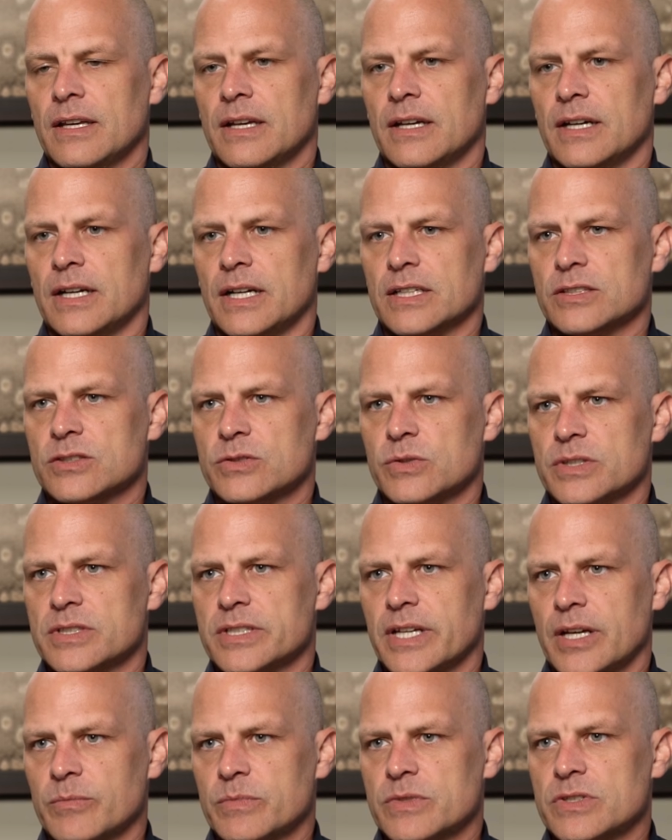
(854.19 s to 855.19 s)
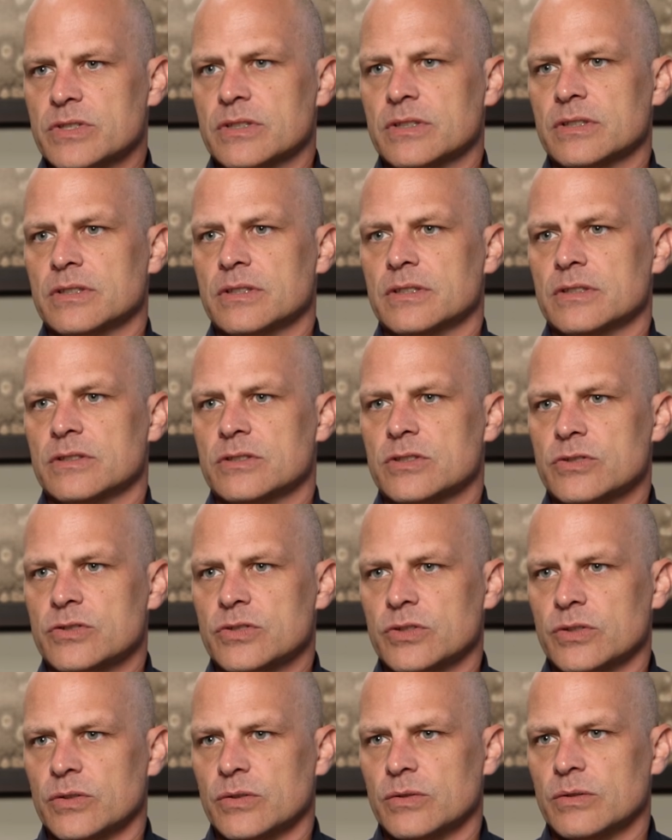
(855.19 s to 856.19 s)
to attempt to
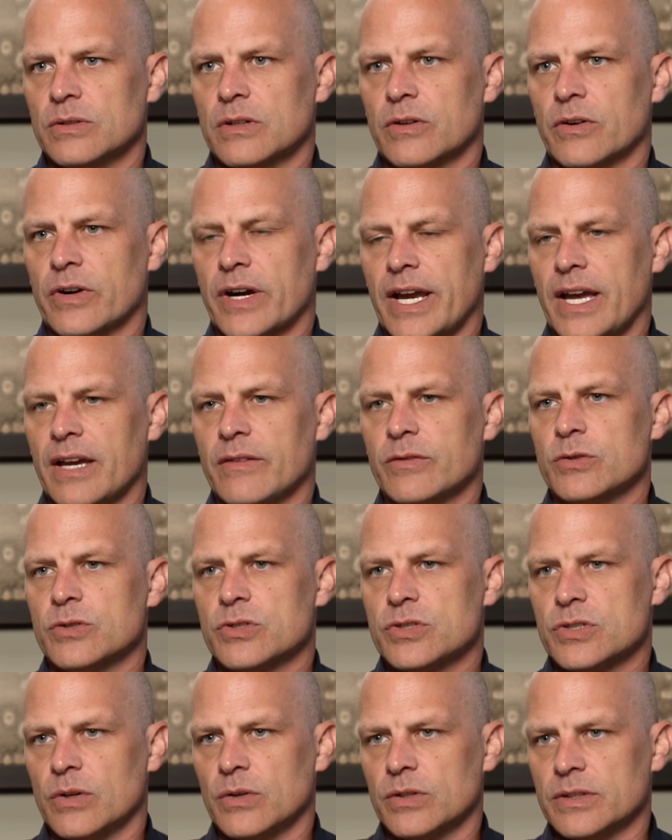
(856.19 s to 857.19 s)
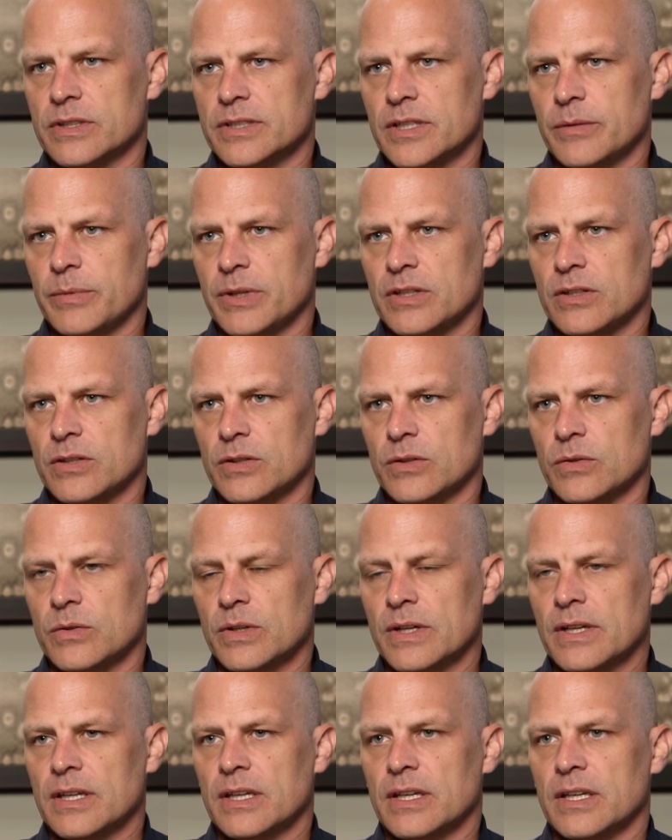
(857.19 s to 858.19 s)
do or have you show on the DBQ
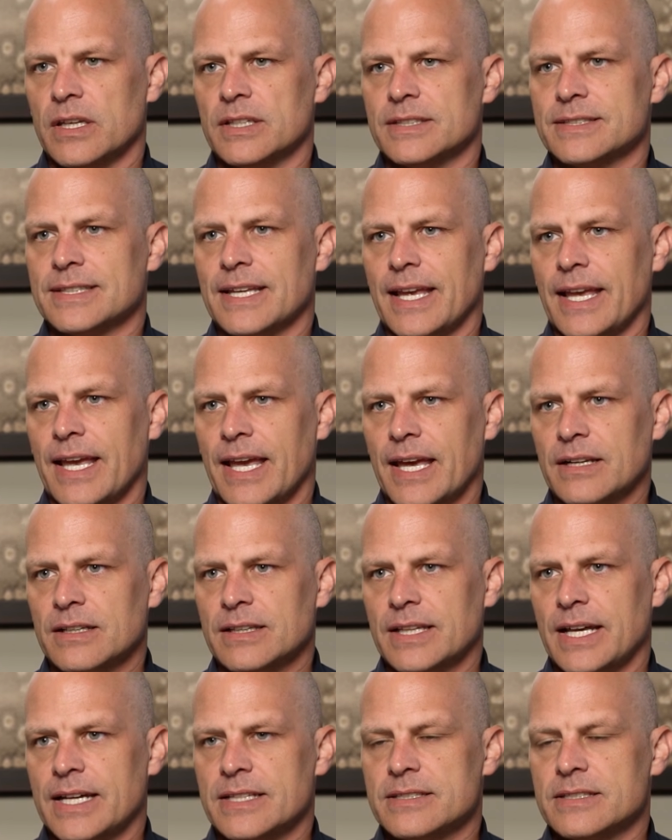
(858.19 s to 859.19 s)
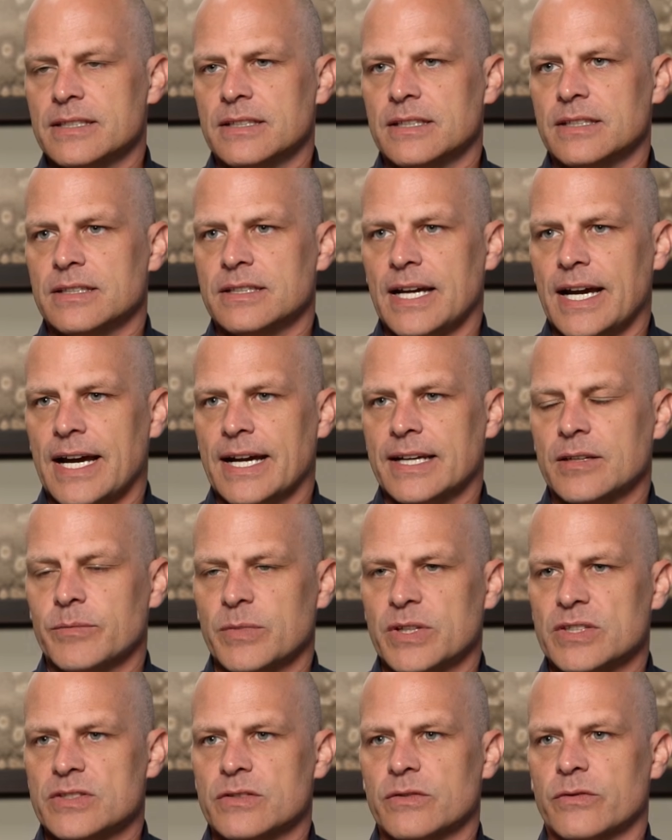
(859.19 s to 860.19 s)
is analyzing the
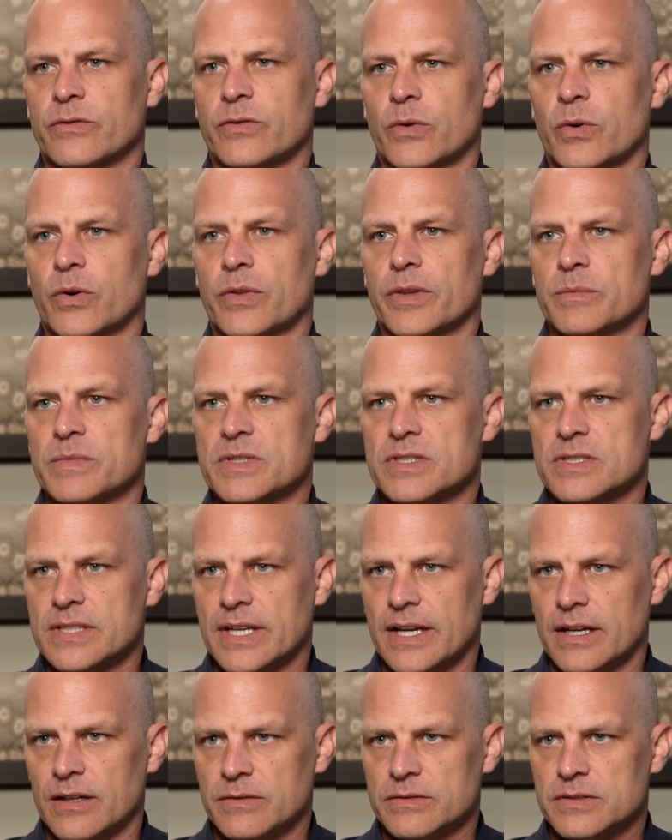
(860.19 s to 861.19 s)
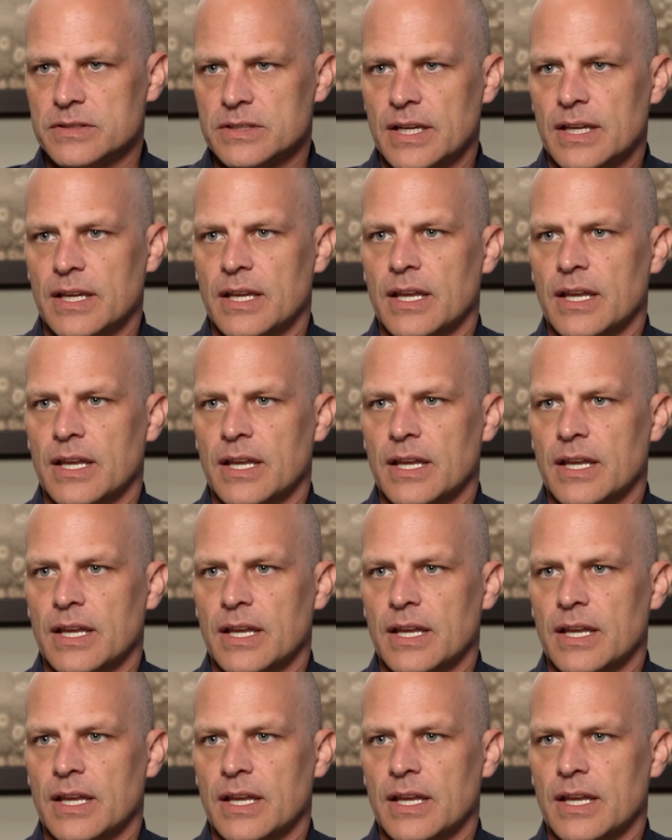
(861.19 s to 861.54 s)
documents for themselves.